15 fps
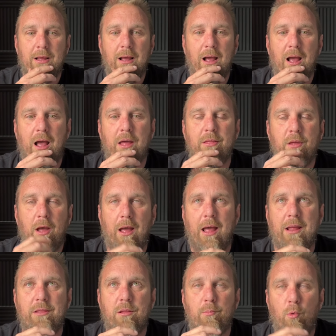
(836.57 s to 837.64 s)

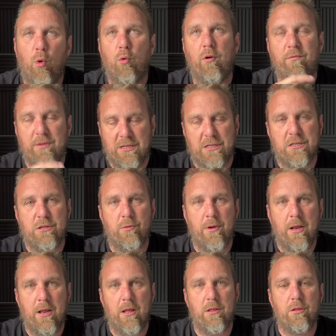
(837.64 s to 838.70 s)
And the more I've listened to
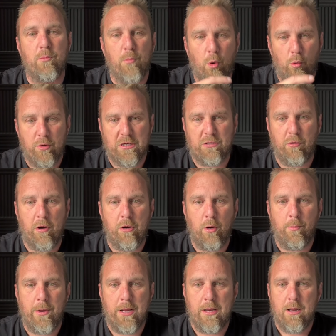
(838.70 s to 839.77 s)
it, the more it's grown
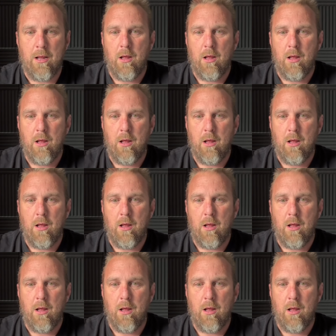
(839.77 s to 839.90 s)
on me.